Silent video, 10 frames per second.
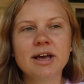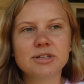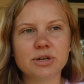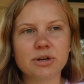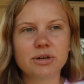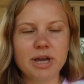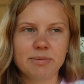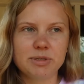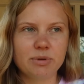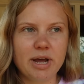So yeah,
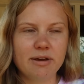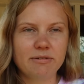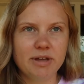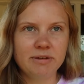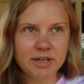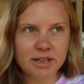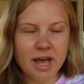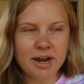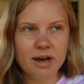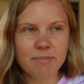so we would have evening
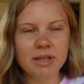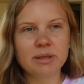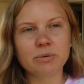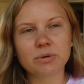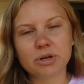lineup, and then we'd